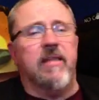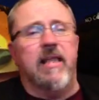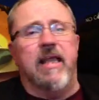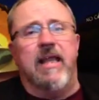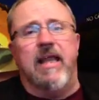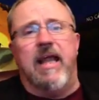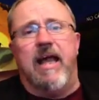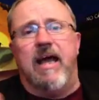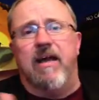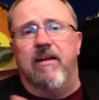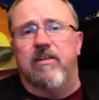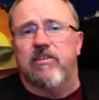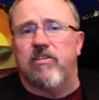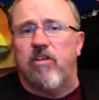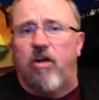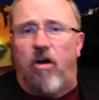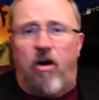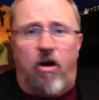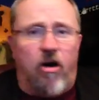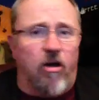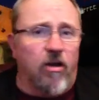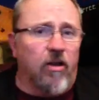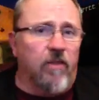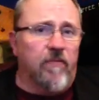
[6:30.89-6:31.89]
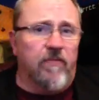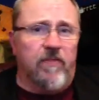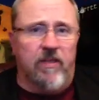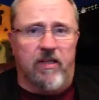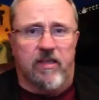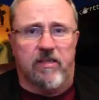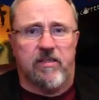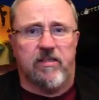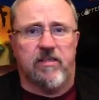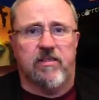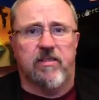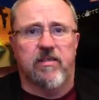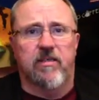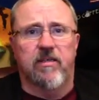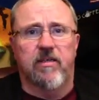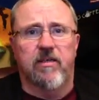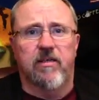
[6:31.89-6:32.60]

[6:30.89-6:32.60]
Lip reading: And how does all of this